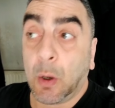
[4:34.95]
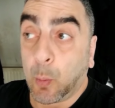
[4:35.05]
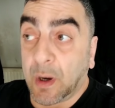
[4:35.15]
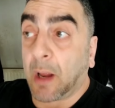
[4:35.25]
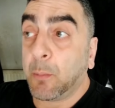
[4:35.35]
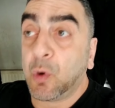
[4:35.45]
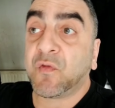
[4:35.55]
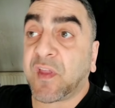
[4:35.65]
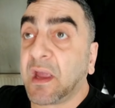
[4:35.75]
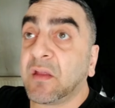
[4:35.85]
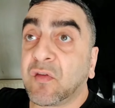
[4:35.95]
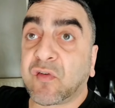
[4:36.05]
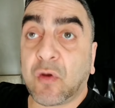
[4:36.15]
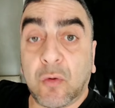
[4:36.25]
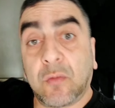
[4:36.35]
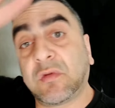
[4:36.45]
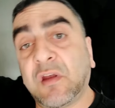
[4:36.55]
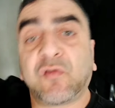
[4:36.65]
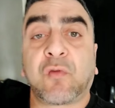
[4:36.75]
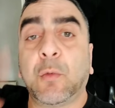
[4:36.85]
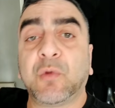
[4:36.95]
When I moved it into this room,